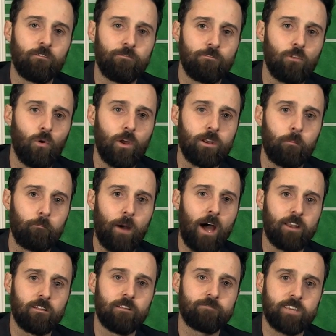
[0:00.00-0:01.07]
Floyd a
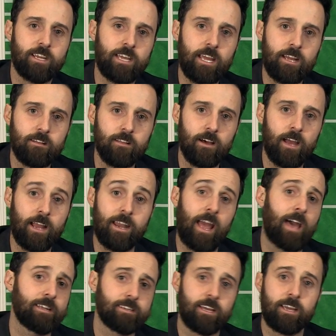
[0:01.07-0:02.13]
bottle of tequila and
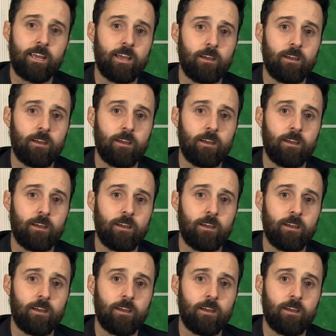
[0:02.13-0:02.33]
asking